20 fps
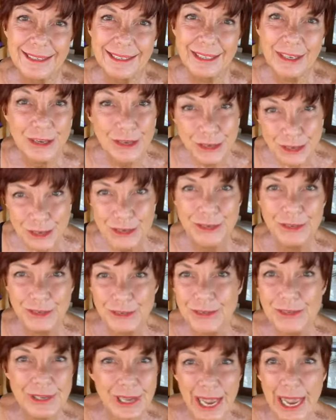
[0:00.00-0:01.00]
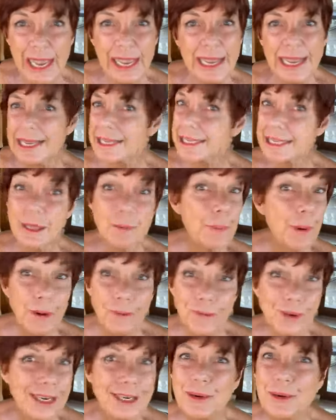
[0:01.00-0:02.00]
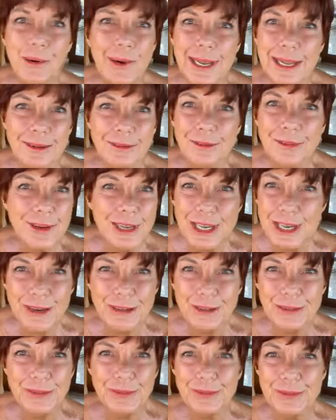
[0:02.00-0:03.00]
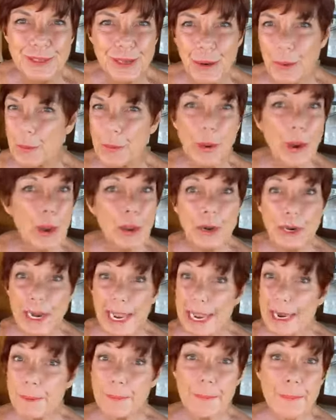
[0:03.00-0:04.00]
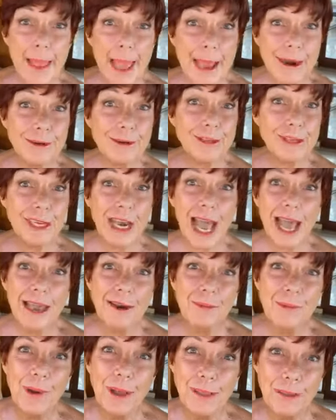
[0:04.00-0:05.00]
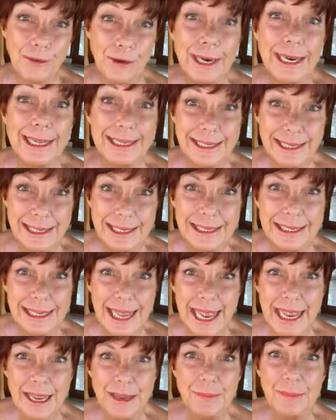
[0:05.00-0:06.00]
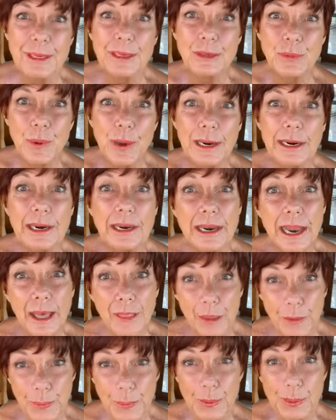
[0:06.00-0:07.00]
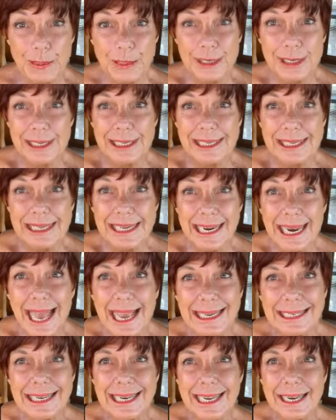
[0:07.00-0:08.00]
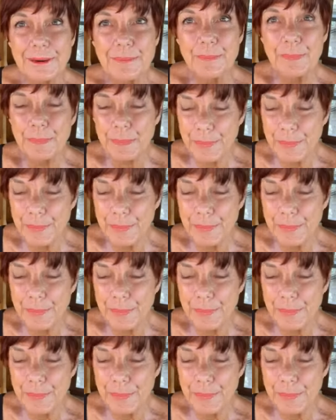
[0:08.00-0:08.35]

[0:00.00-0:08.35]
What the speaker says: to use is the perfect oil for you. So it matters not whether it is the same as what another person selected.